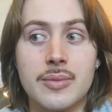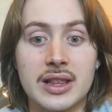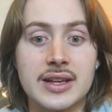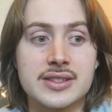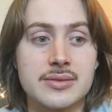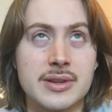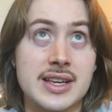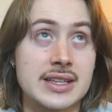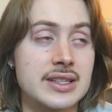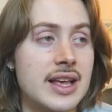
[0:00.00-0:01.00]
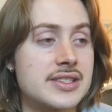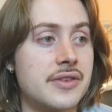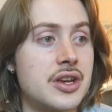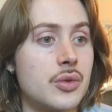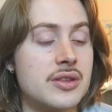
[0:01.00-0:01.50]
my second to last
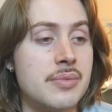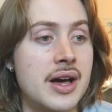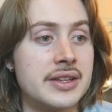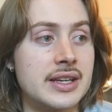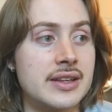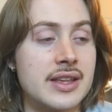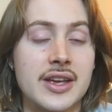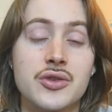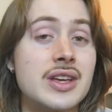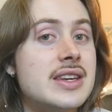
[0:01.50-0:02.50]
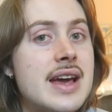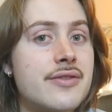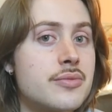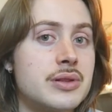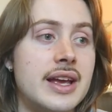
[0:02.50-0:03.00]
video with the bonding, that you can
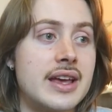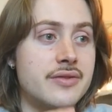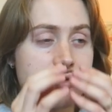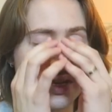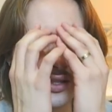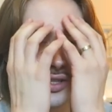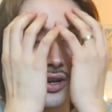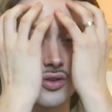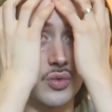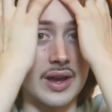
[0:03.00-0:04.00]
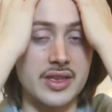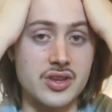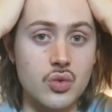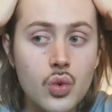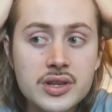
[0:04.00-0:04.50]
never plan for things to go the way that
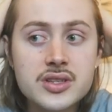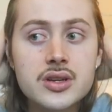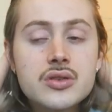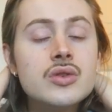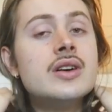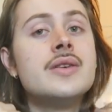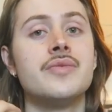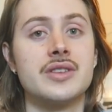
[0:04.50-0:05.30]
you want to.